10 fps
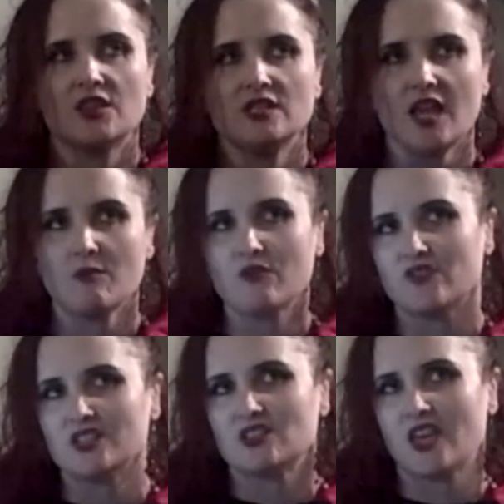name
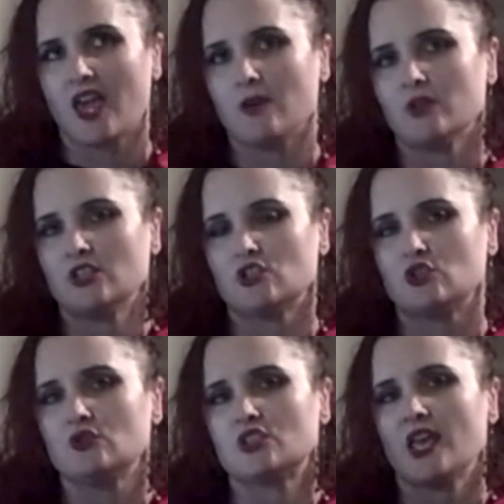of this game
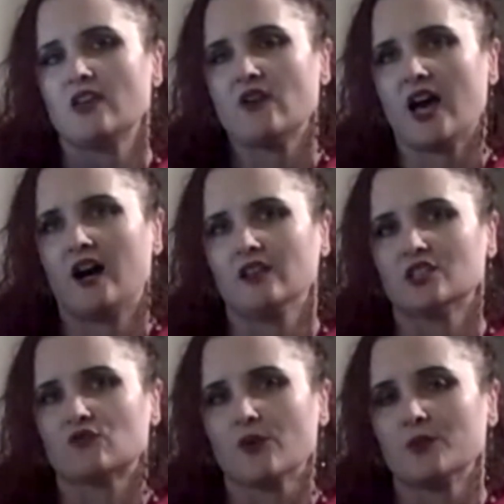is to save
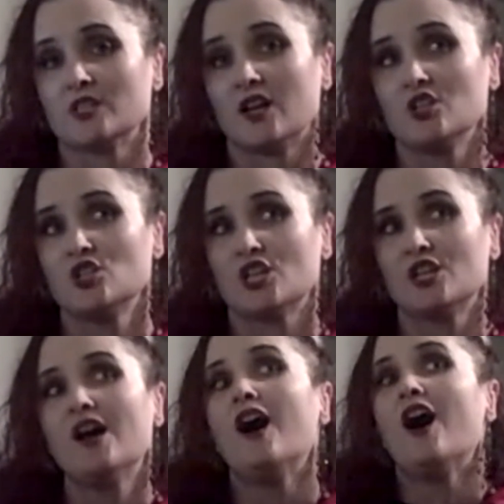Alice from the
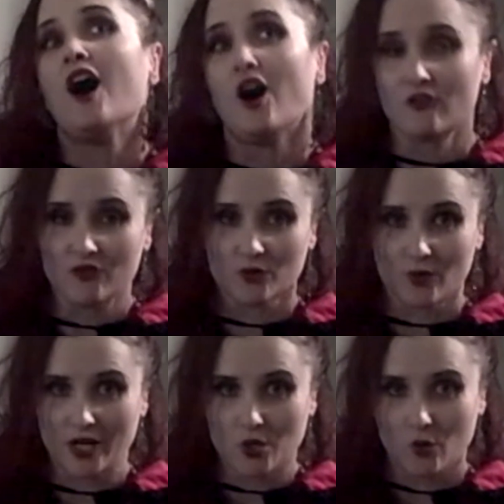dungeon of the
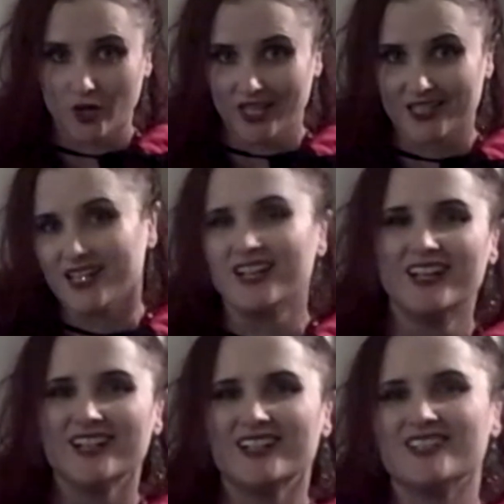Red Queen.
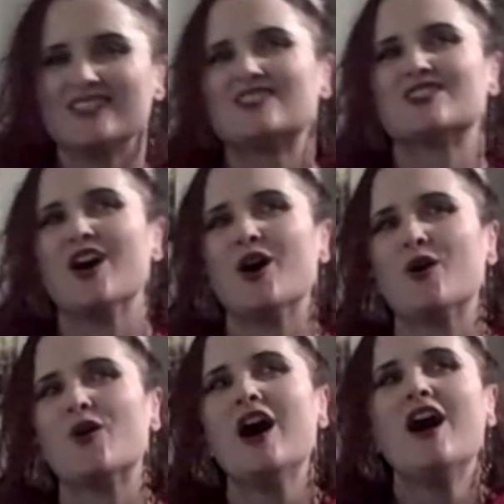
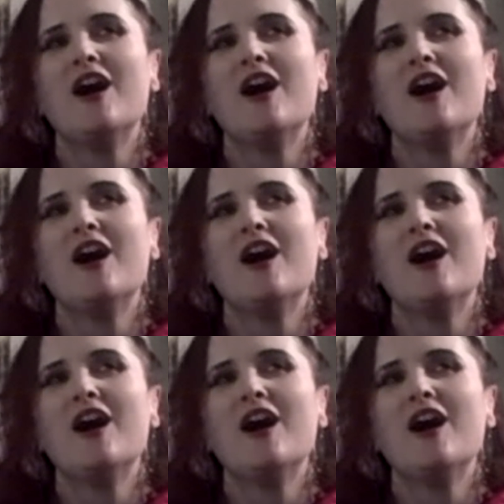So